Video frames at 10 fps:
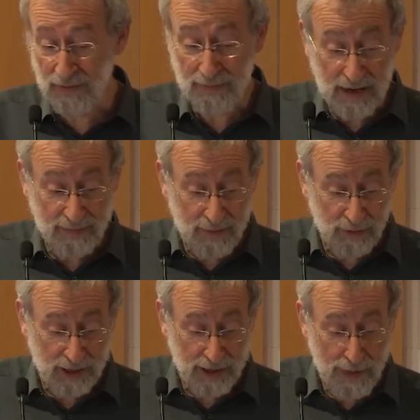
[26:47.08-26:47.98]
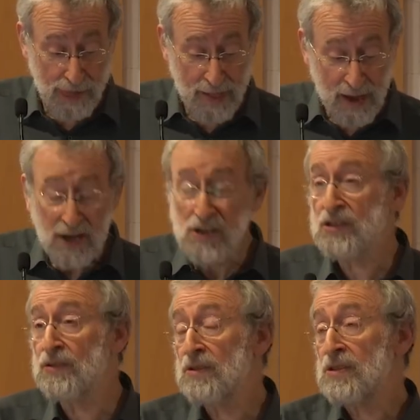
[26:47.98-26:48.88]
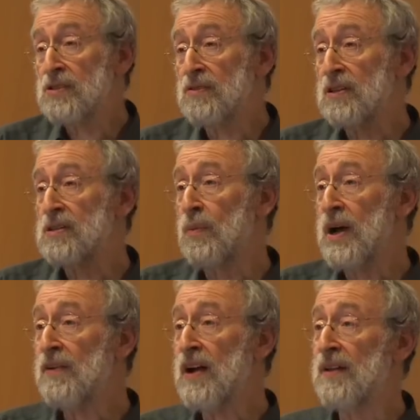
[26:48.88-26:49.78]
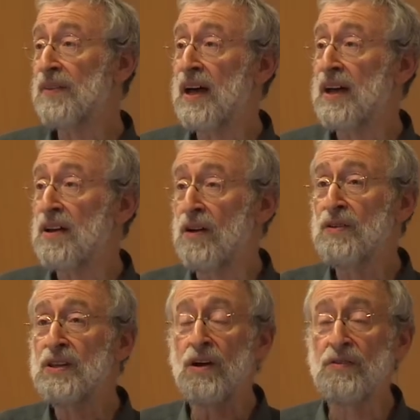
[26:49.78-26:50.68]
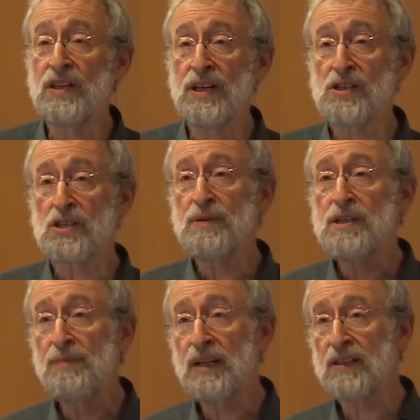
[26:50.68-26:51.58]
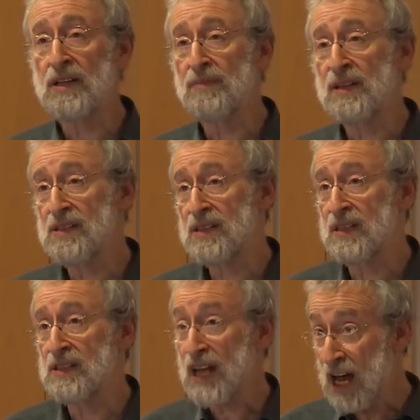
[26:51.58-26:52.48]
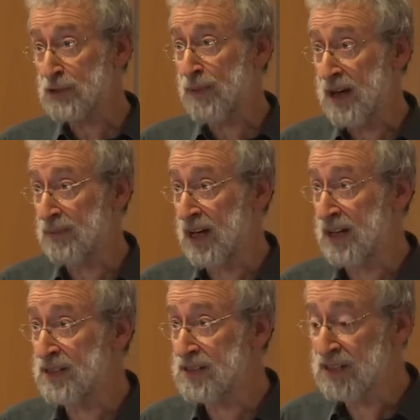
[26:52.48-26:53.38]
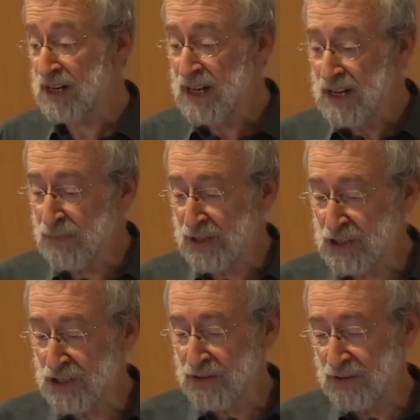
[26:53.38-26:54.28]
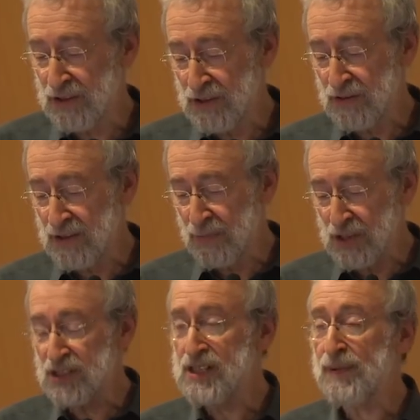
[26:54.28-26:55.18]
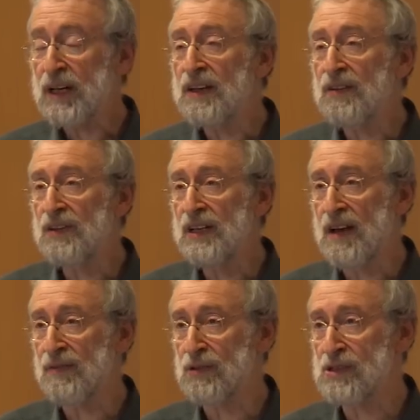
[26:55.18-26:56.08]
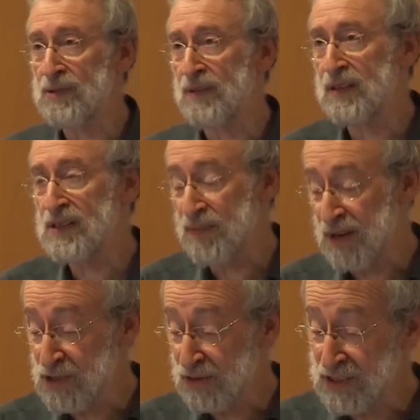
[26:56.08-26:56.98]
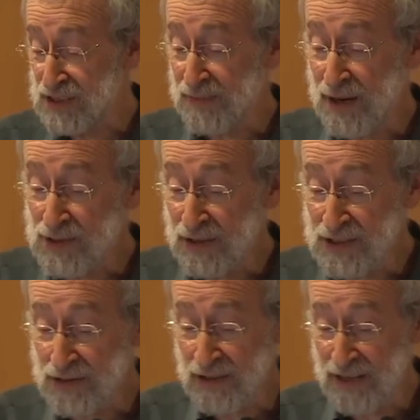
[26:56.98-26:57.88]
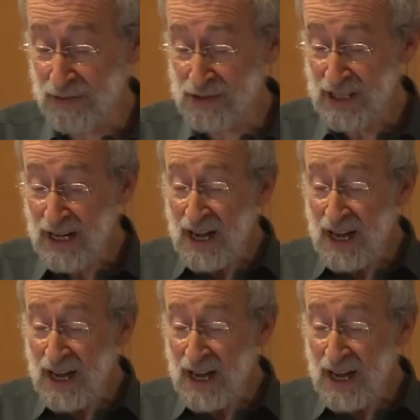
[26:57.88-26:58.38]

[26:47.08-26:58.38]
main memory. So the way around that over the years has been to build up these cache pipelines, which are typically 3 levels, sometimes only 2 levels,